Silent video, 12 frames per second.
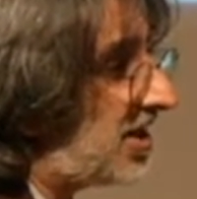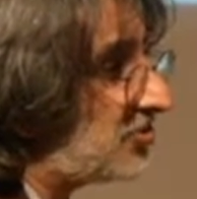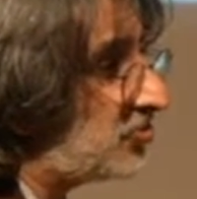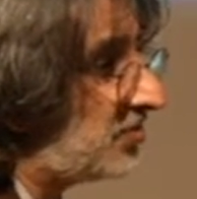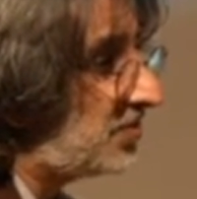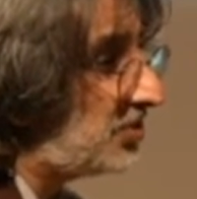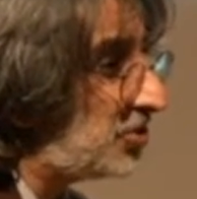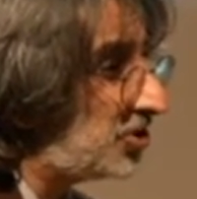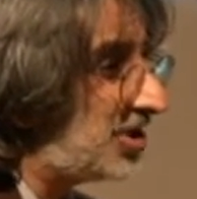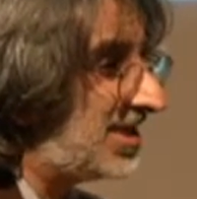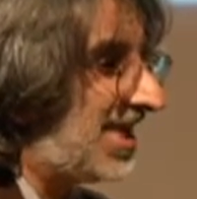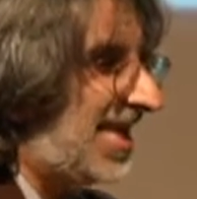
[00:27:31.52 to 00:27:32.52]

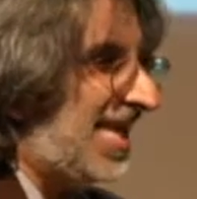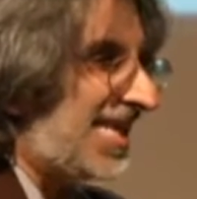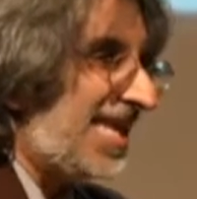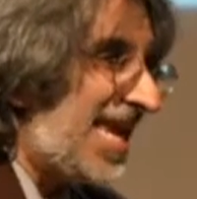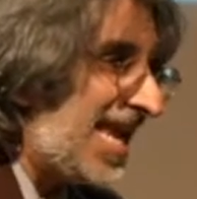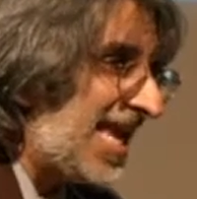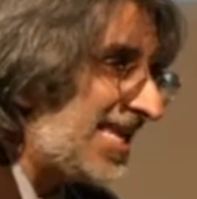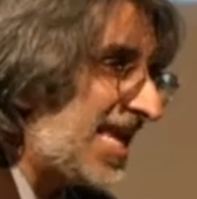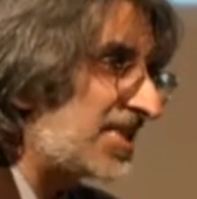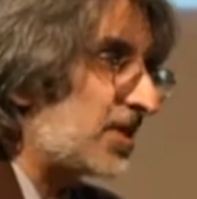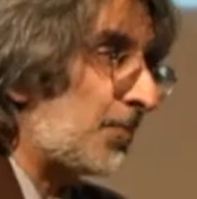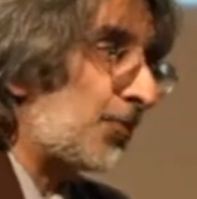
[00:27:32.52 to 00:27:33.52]
contribution can,
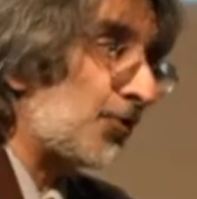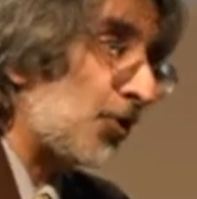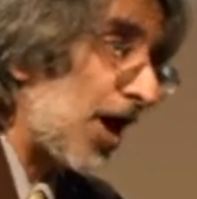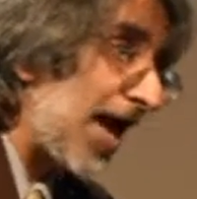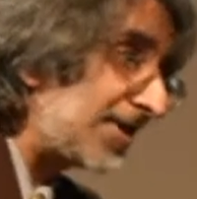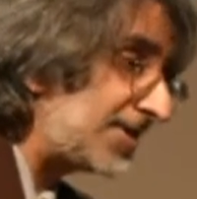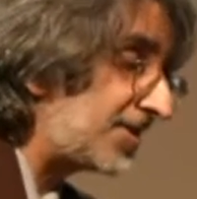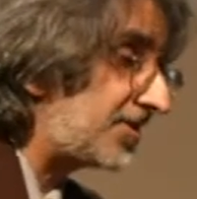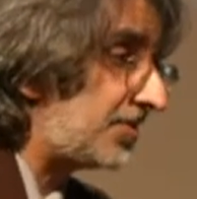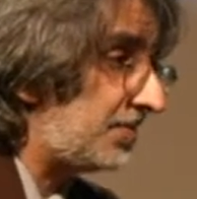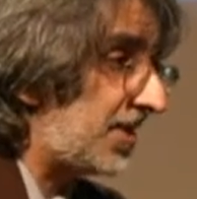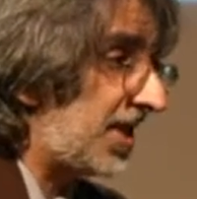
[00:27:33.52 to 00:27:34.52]
as a
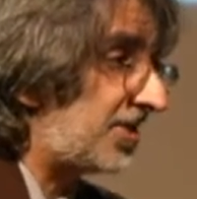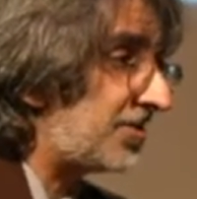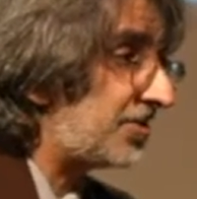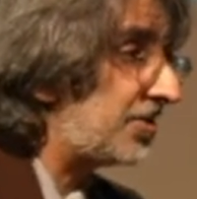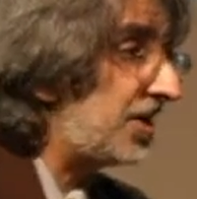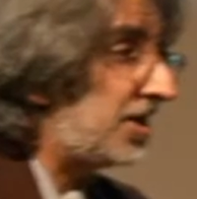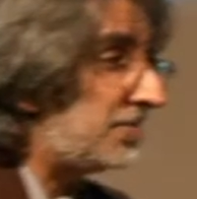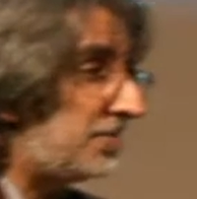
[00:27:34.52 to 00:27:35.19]
practical matter,